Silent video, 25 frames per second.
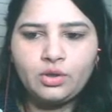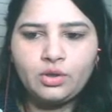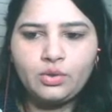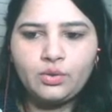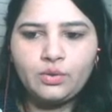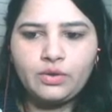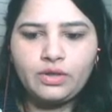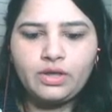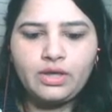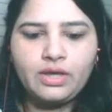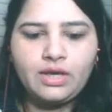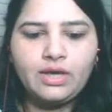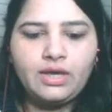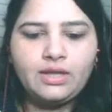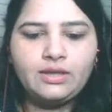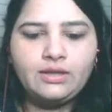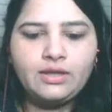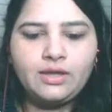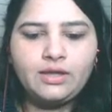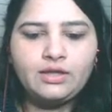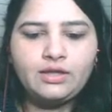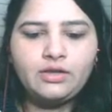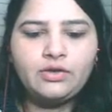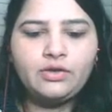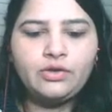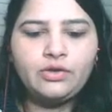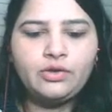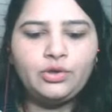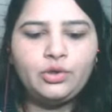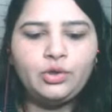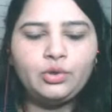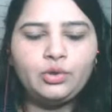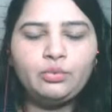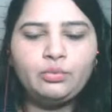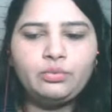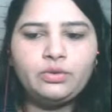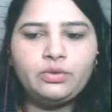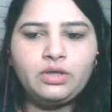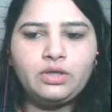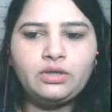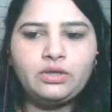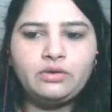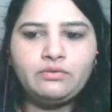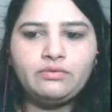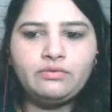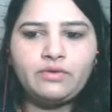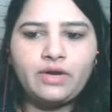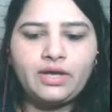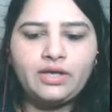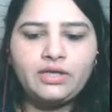Okay, then you will
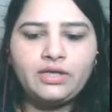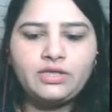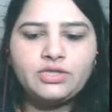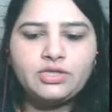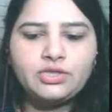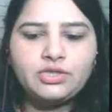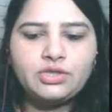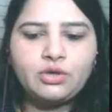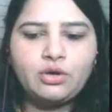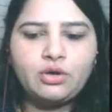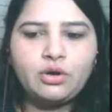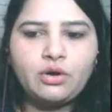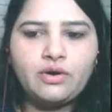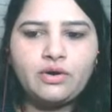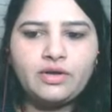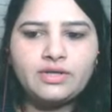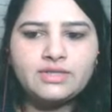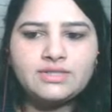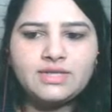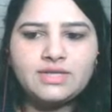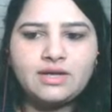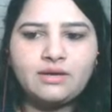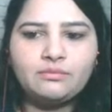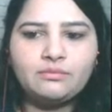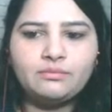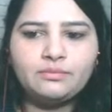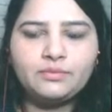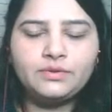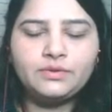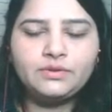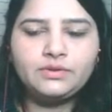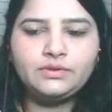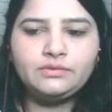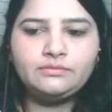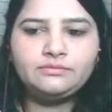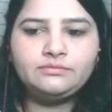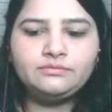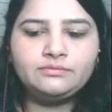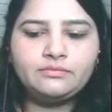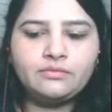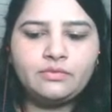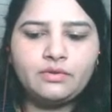write your example.